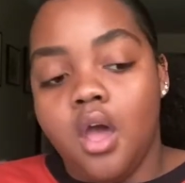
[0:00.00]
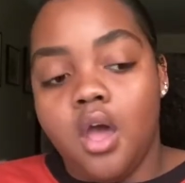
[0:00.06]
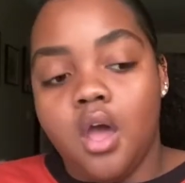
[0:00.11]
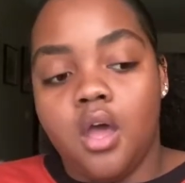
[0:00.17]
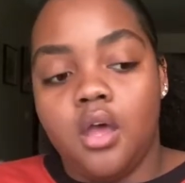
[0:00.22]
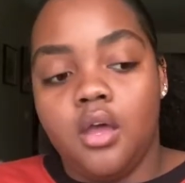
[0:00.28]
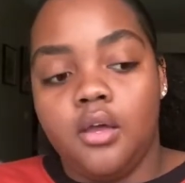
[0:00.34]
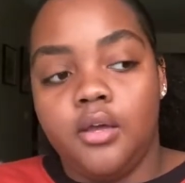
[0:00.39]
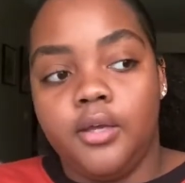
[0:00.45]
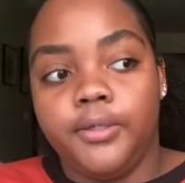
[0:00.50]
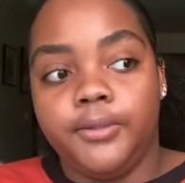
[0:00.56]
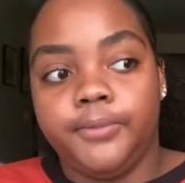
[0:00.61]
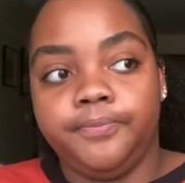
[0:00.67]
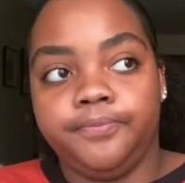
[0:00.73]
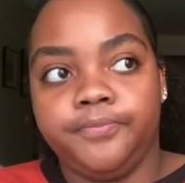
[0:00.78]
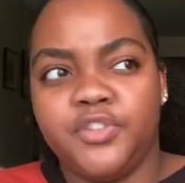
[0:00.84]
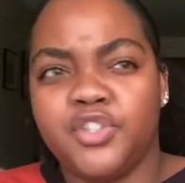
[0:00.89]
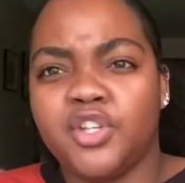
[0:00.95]

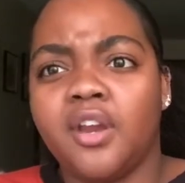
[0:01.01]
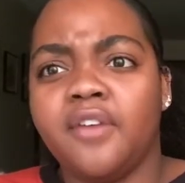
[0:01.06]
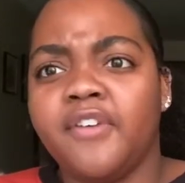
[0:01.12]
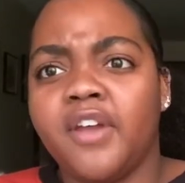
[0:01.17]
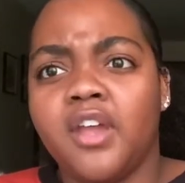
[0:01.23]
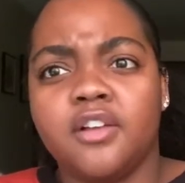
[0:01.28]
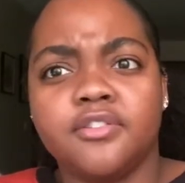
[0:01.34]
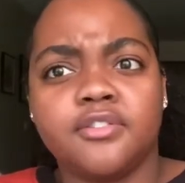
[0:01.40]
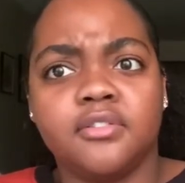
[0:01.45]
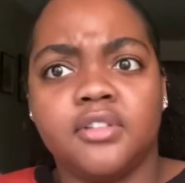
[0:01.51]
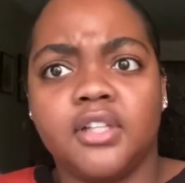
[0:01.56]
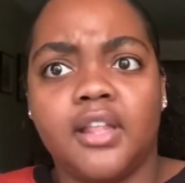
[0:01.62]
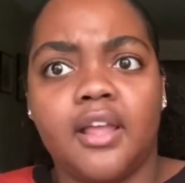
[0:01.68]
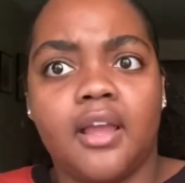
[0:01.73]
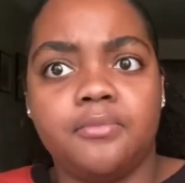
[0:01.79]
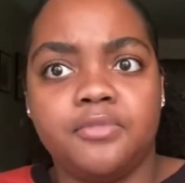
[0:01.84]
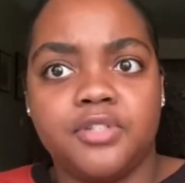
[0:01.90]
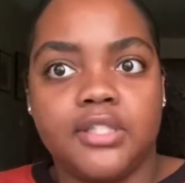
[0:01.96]
Sorry if I also look
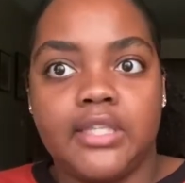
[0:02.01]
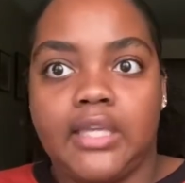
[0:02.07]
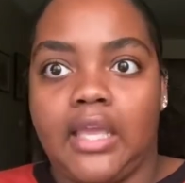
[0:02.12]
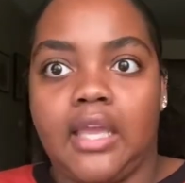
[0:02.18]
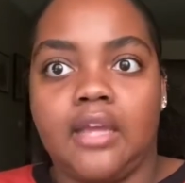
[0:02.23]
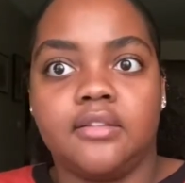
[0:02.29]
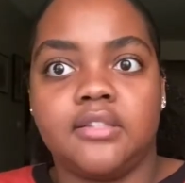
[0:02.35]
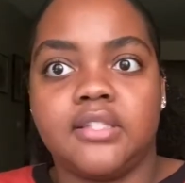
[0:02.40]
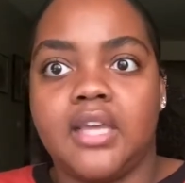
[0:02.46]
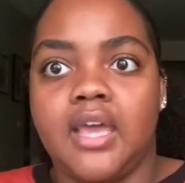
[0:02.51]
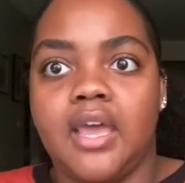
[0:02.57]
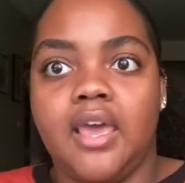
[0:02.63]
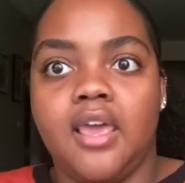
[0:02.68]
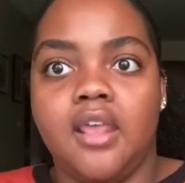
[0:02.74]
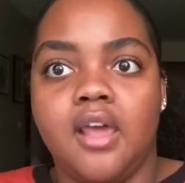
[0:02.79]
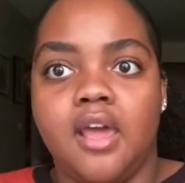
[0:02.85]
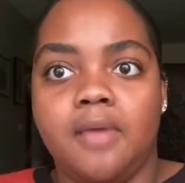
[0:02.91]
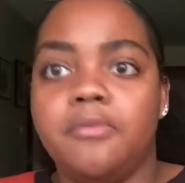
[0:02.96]
like I'm just looking
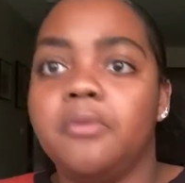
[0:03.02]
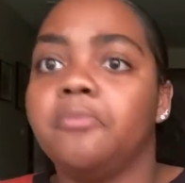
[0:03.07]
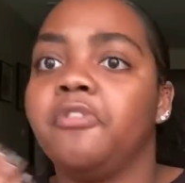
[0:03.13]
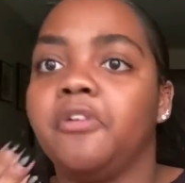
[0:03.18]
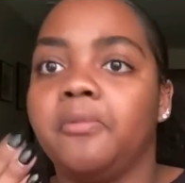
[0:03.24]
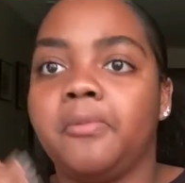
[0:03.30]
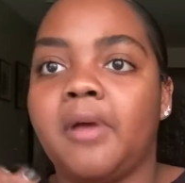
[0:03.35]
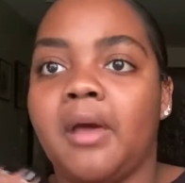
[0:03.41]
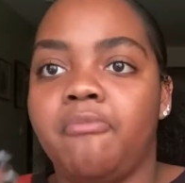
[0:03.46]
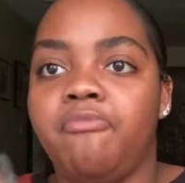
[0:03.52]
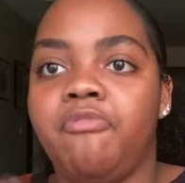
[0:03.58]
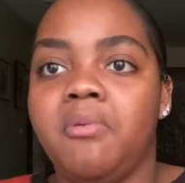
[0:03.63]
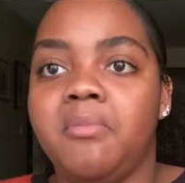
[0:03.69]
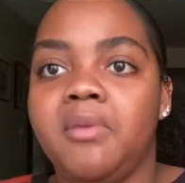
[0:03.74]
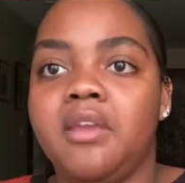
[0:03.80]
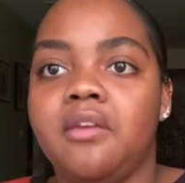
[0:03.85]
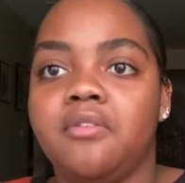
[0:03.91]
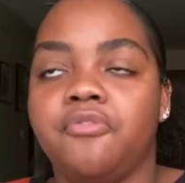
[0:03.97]
outside. I'm
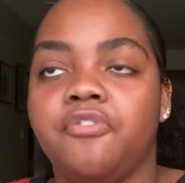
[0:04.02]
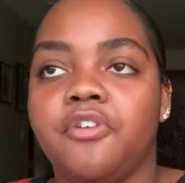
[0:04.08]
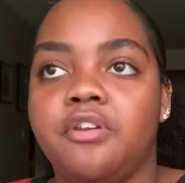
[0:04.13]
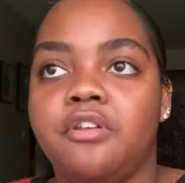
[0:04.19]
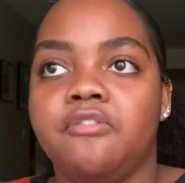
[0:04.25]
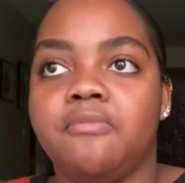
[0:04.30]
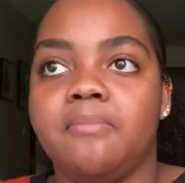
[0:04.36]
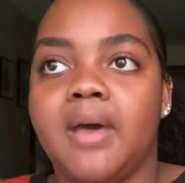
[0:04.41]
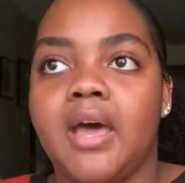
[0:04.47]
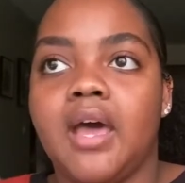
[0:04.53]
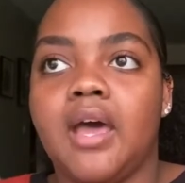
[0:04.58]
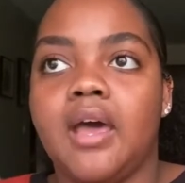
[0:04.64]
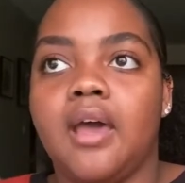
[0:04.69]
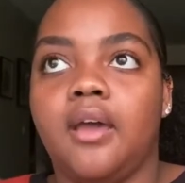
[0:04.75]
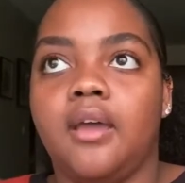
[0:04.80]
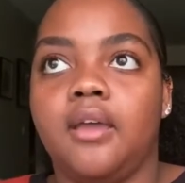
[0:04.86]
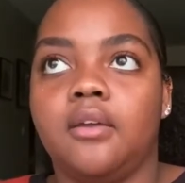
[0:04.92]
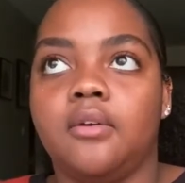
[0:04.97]
filming in front of
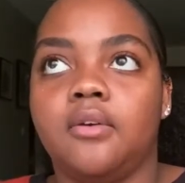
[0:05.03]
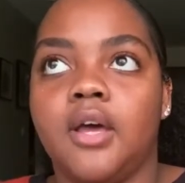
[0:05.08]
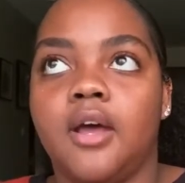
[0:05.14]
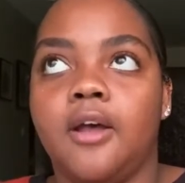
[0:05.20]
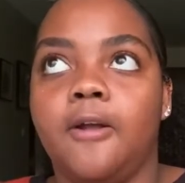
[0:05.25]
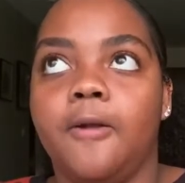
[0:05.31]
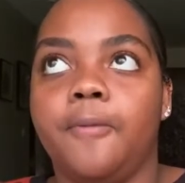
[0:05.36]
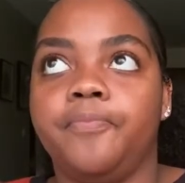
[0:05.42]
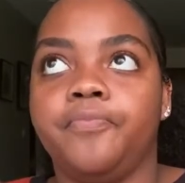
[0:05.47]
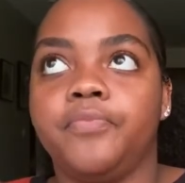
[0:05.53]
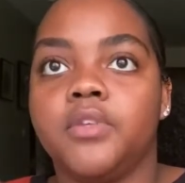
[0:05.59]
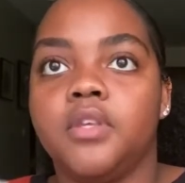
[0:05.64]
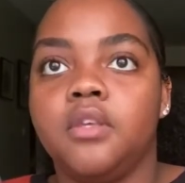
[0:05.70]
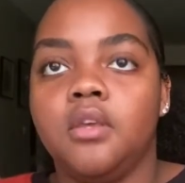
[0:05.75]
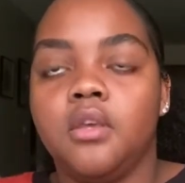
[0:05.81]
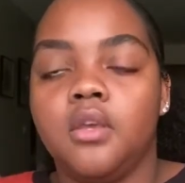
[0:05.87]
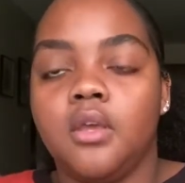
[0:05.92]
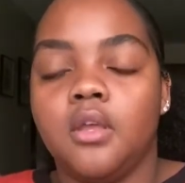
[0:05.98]
my
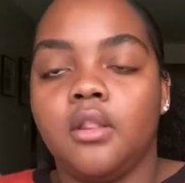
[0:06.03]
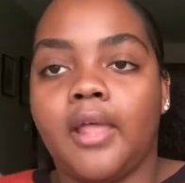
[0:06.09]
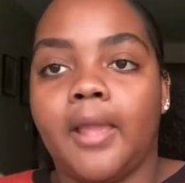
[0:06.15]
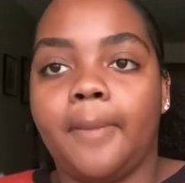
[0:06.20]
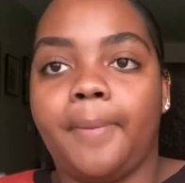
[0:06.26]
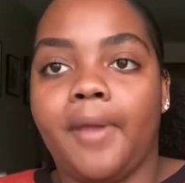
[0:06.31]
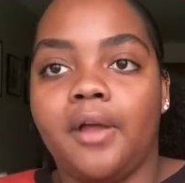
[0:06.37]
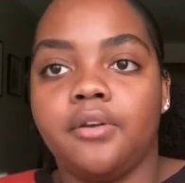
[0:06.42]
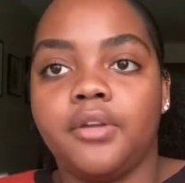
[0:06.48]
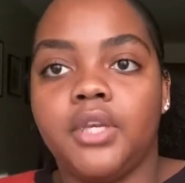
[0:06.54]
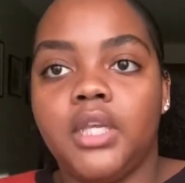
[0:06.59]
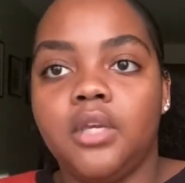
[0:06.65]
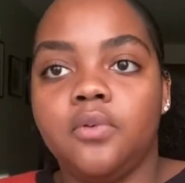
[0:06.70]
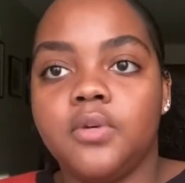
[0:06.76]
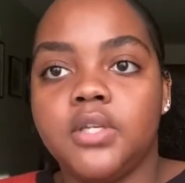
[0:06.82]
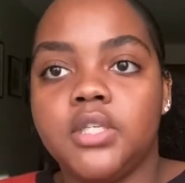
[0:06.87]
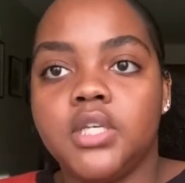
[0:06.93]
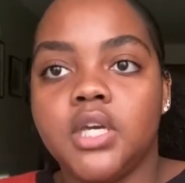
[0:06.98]
balcony
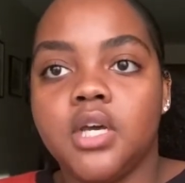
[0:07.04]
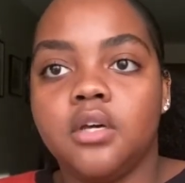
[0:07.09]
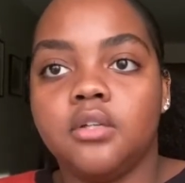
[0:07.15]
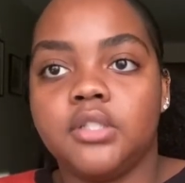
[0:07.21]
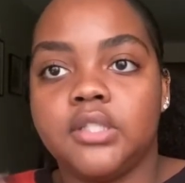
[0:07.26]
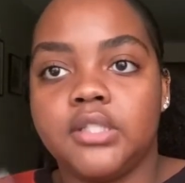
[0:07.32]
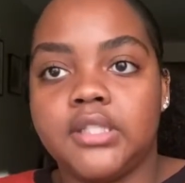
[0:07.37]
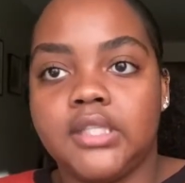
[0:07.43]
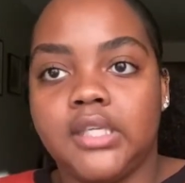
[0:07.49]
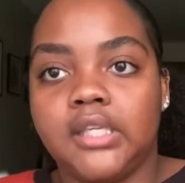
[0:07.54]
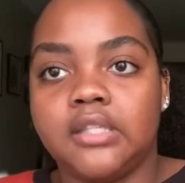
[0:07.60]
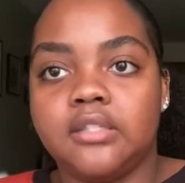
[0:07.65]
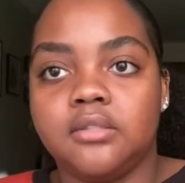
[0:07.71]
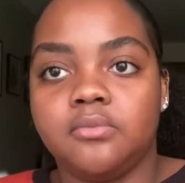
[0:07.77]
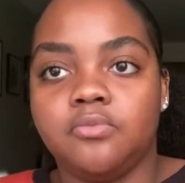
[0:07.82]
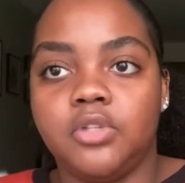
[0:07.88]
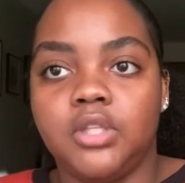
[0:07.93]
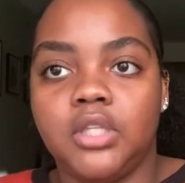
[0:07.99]
window just to get
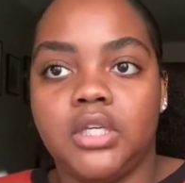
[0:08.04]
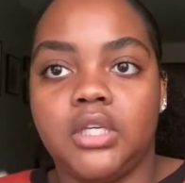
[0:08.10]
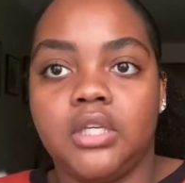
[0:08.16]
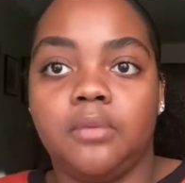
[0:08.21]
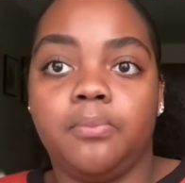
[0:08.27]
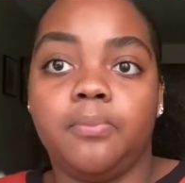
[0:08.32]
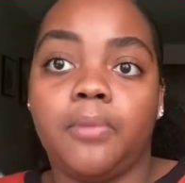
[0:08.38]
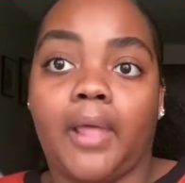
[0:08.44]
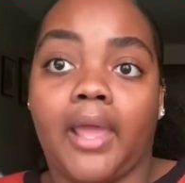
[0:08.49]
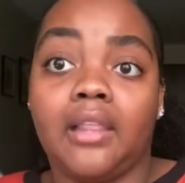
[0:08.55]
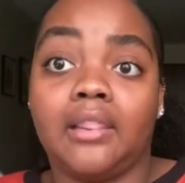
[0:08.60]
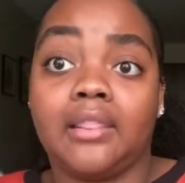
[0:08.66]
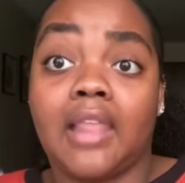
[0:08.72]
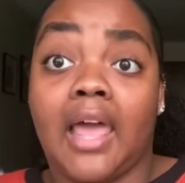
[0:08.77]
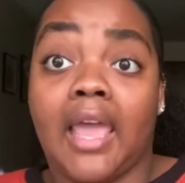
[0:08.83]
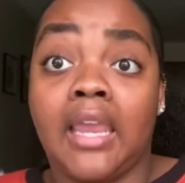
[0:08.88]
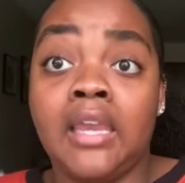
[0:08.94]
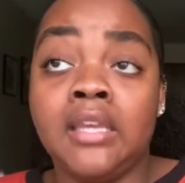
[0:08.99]
some really good
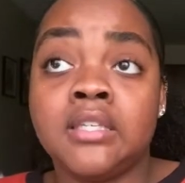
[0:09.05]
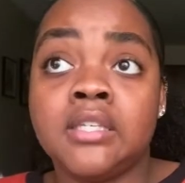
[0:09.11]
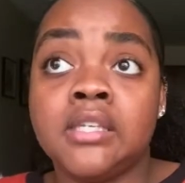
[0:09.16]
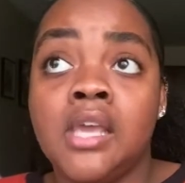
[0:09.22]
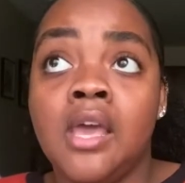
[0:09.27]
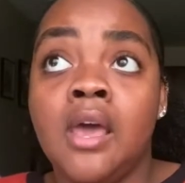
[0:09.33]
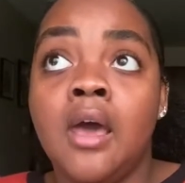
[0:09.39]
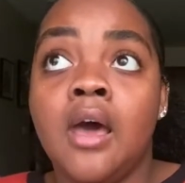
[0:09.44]
light.